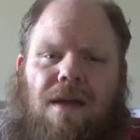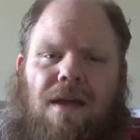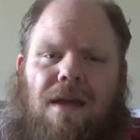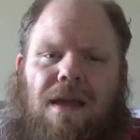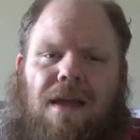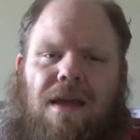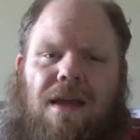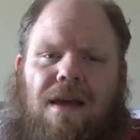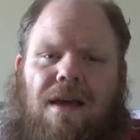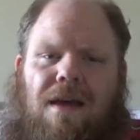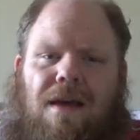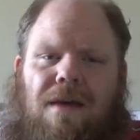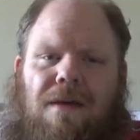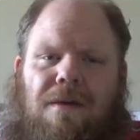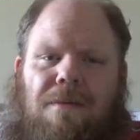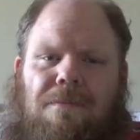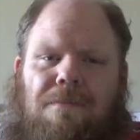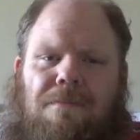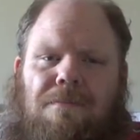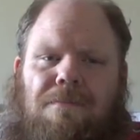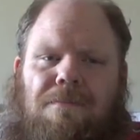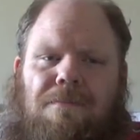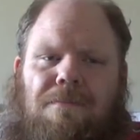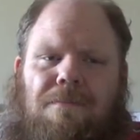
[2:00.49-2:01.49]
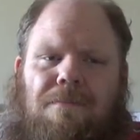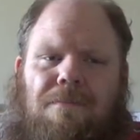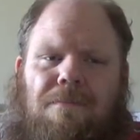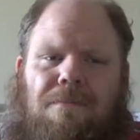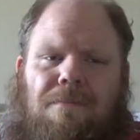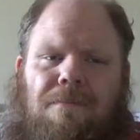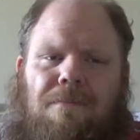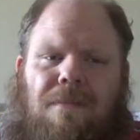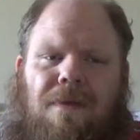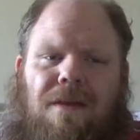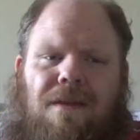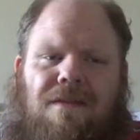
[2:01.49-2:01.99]
He
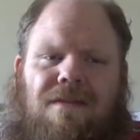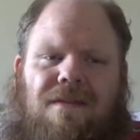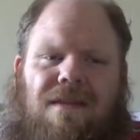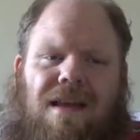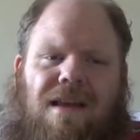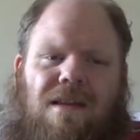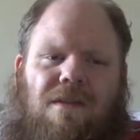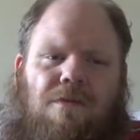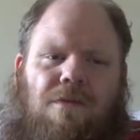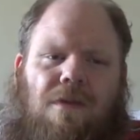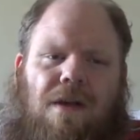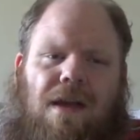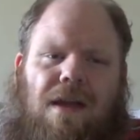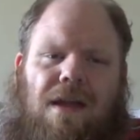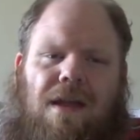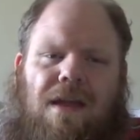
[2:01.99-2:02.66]
his last fight